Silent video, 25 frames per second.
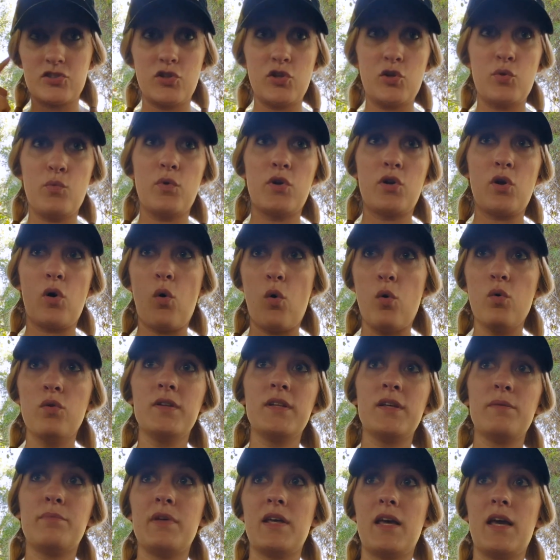So you would
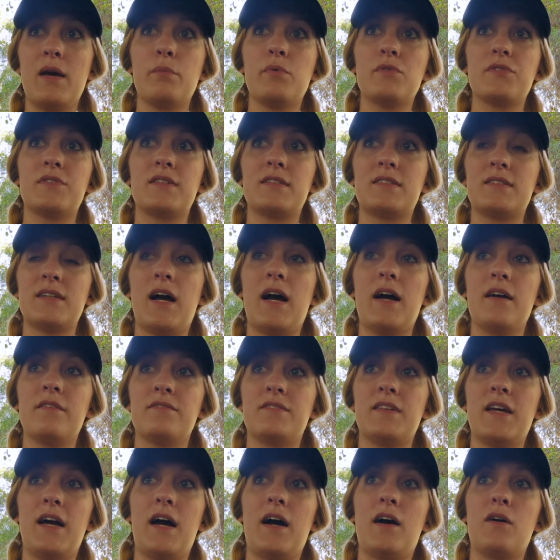only be able to
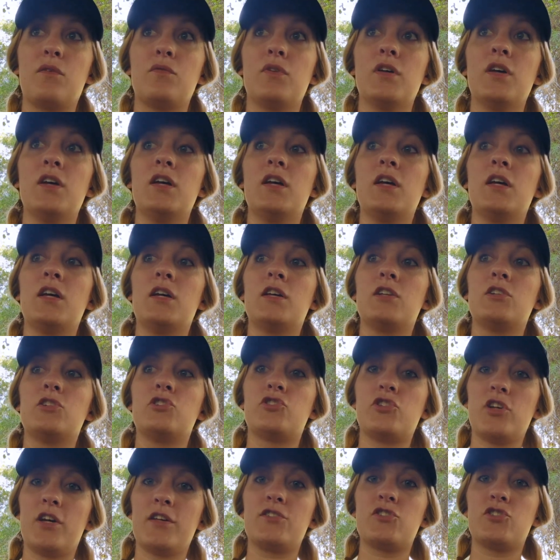dive down
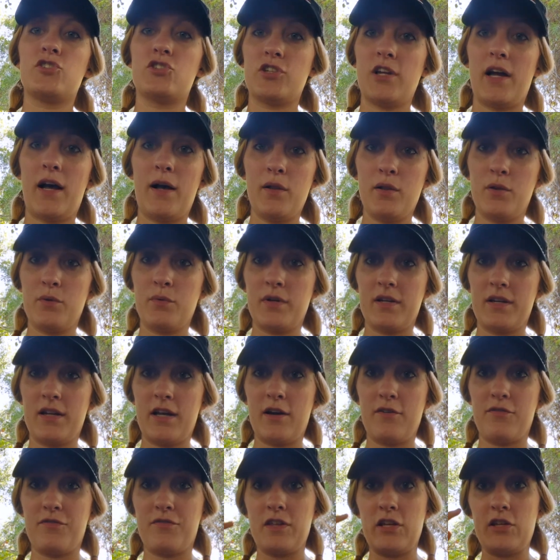just shallow
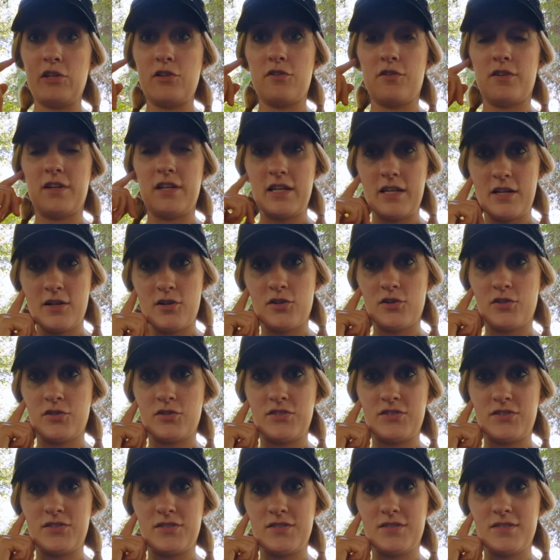enough that your
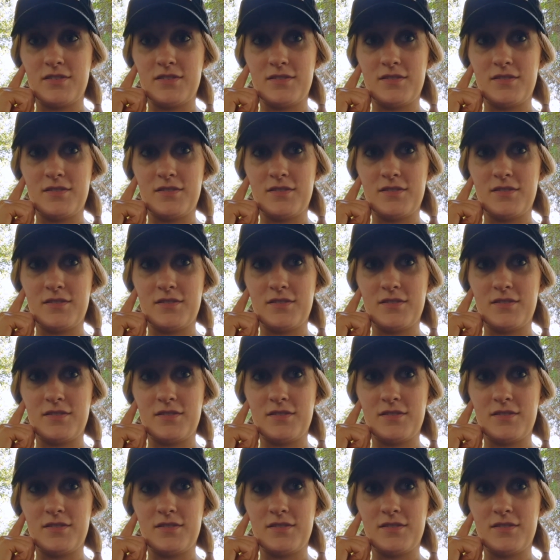ears